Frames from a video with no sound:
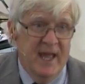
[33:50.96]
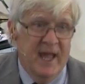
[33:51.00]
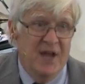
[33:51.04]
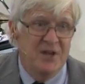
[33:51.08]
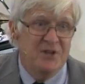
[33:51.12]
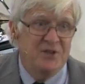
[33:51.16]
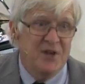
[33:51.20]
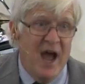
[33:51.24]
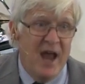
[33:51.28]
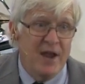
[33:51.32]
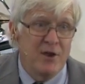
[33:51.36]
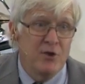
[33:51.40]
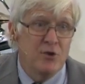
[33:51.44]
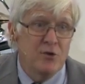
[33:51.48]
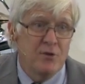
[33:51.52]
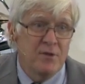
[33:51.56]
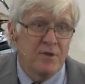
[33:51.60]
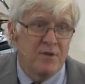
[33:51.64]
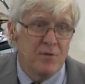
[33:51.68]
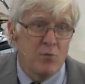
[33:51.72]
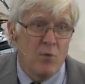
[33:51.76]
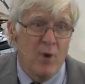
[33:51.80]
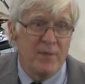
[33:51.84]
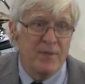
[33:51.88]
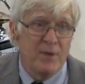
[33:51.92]
And John
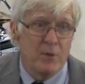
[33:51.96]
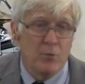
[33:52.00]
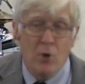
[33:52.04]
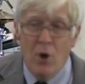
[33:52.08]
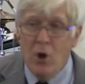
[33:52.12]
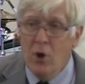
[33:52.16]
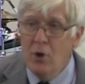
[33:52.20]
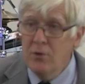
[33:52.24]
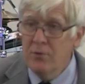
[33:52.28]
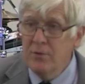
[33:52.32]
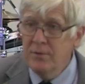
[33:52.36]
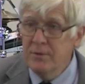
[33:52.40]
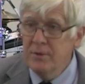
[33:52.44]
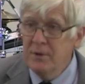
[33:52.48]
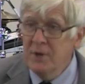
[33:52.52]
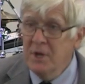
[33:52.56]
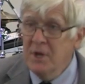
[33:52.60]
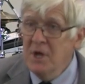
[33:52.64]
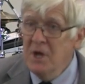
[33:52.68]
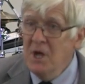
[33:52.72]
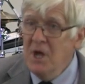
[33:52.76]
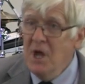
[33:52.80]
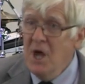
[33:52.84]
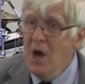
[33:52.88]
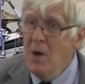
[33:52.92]
Newton's one that wrote
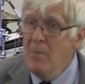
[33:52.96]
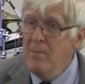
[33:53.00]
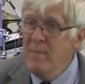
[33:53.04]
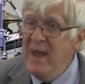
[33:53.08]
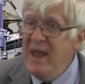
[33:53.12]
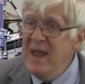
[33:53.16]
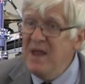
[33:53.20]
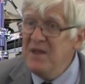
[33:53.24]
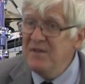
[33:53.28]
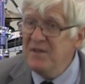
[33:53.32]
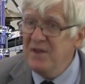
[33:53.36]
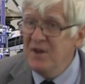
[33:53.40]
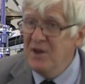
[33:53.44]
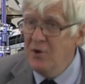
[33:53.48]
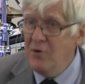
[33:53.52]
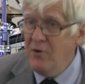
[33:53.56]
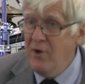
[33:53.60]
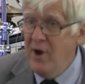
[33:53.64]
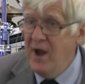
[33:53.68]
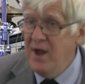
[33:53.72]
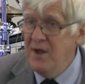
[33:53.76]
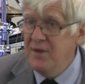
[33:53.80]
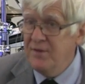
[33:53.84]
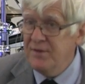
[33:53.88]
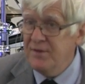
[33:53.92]
Amazing
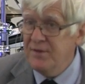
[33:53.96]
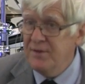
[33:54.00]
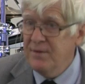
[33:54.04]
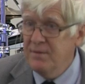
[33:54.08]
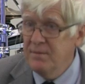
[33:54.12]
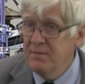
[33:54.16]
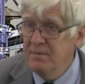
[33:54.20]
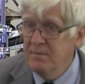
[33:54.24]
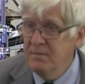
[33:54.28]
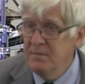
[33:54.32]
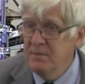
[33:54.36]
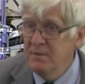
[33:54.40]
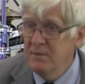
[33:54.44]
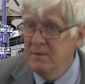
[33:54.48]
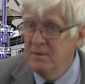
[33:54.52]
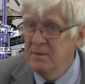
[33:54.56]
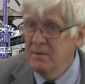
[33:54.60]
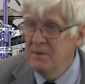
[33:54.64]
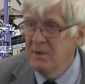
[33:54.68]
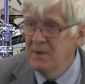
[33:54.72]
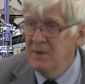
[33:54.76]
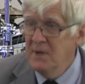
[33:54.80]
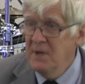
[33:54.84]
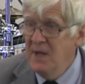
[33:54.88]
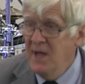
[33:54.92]
Grace.
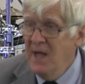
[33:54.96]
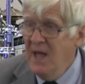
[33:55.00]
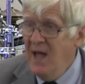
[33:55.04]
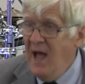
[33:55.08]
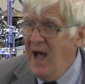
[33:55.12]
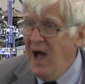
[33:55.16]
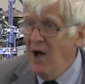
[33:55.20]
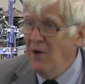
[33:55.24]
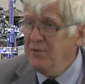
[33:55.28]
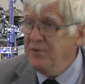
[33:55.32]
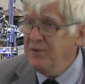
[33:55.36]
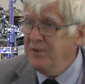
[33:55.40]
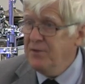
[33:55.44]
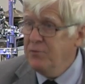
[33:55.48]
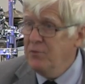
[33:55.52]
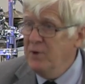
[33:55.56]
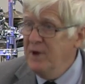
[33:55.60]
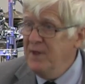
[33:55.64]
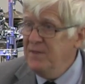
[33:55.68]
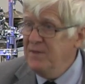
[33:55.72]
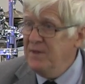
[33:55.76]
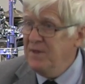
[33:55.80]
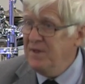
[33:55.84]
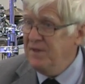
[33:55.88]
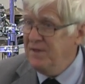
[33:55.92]
How
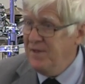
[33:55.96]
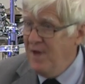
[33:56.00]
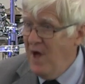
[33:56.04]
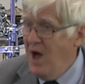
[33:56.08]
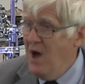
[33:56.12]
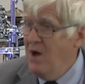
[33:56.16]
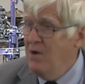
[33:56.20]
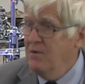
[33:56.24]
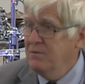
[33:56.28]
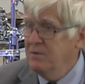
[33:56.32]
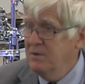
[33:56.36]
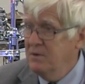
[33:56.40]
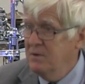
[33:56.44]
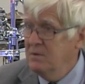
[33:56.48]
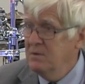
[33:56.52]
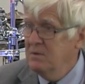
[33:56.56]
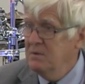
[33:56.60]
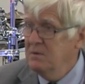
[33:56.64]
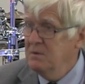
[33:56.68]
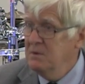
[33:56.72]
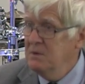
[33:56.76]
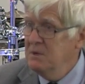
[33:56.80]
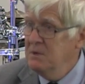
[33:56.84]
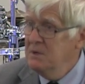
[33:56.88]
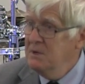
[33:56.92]
sweet the sound
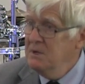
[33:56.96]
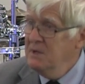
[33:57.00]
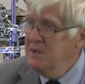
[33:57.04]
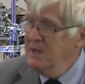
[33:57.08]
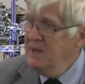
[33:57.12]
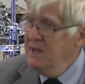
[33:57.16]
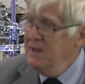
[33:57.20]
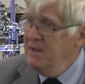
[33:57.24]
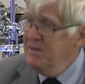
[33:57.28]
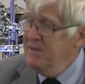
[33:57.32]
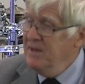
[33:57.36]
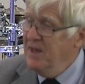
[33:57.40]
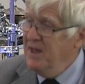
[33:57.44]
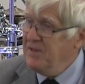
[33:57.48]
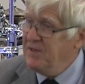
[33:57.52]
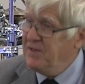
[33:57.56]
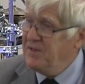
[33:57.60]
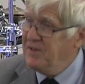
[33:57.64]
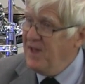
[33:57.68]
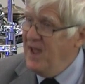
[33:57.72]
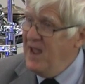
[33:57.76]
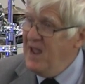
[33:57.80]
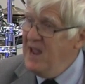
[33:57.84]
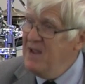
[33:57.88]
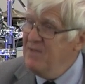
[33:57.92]
that
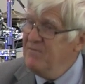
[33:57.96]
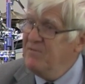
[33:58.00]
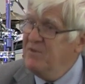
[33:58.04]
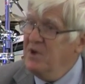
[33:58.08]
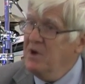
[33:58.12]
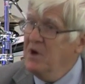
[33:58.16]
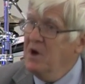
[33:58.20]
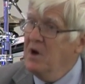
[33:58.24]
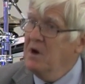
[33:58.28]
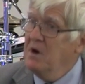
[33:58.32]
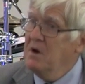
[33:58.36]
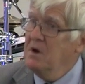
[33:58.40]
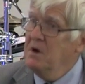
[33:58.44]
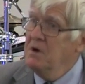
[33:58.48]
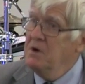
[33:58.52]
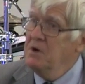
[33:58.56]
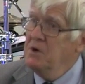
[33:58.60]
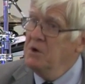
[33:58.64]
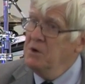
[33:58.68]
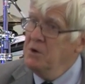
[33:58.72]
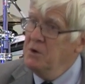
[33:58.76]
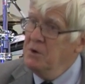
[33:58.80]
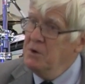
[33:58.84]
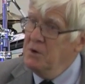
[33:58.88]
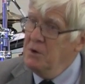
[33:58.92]
saved a
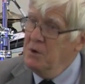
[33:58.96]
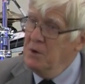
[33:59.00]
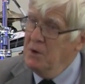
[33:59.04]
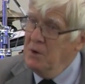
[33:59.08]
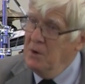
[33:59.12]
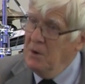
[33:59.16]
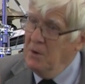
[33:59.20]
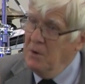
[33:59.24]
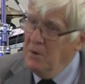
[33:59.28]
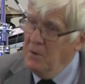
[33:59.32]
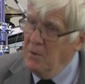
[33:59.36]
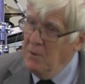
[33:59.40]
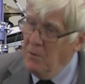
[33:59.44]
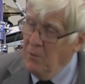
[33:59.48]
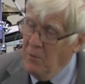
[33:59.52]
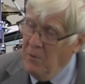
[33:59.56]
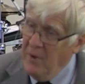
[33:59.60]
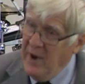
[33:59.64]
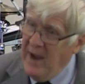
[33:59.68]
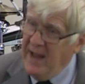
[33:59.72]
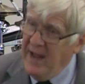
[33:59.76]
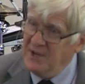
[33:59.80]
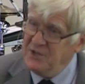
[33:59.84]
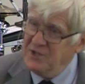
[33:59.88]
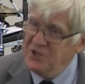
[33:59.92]

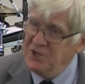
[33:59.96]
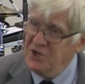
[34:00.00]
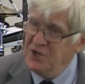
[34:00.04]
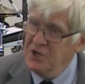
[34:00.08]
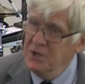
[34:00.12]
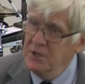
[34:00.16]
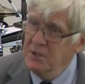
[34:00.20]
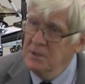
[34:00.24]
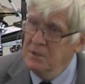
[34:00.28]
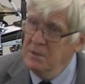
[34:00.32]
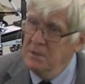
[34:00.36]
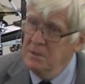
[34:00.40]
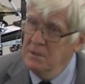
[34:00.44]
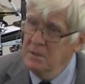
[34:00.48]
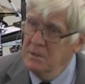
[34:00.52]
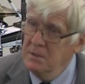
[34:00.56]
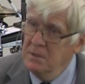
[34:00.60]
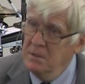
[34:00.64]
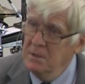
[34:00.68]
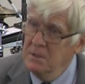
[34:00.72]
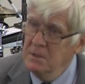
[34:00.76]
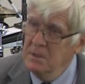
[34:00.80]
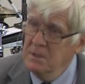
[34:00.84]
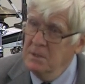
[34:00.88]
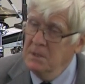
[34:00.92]
wretch
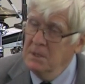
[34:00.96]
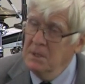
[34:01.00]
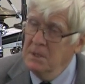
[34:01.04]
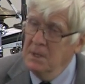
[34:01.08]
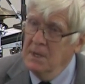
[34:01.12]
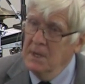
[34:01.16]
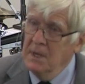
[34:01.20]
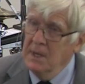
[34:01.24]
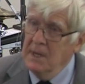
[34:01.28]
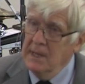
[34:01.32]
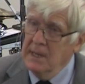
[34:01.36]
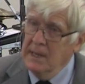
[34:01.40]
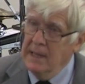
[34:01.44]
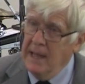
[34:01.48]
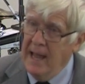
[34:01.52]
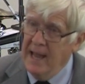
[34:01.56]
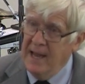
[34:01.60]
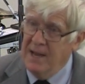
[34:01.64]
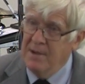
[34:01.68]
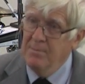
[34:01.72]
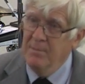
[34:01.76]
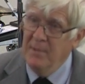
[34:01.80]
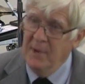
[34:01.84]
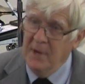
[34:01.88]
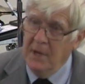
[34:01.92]

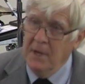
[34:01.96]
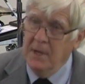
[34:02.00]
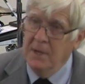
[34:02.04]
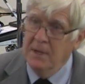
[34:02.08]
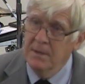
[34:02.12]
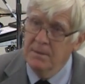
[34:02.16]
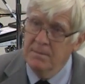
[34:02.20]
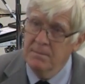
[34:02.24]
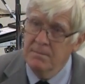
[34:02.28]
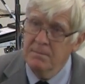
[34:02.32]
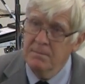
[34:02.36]
like me.